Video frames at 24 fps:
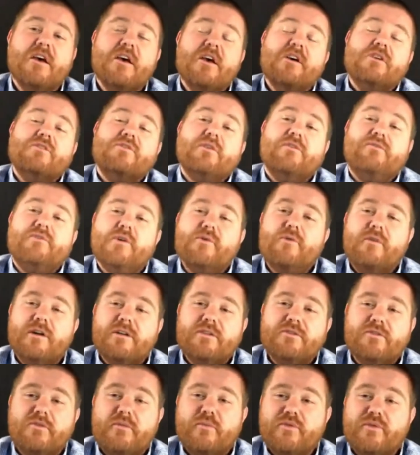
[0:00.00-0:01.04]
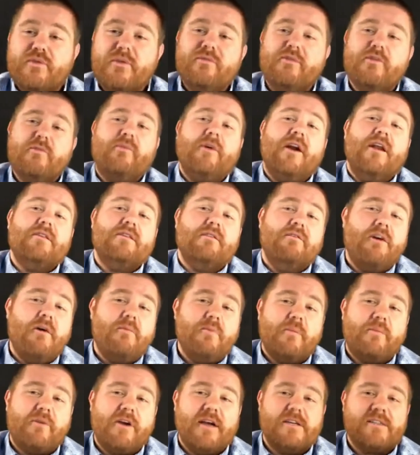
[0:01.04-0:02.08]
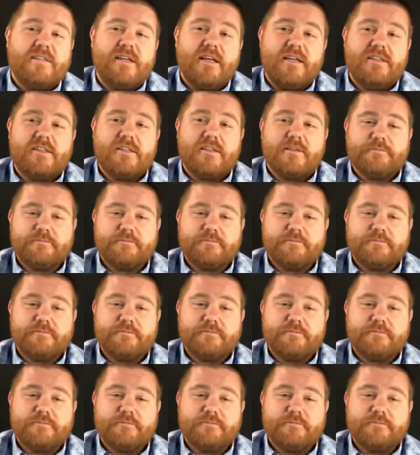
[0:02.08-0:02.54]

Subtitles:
So if you want to improve your product development process,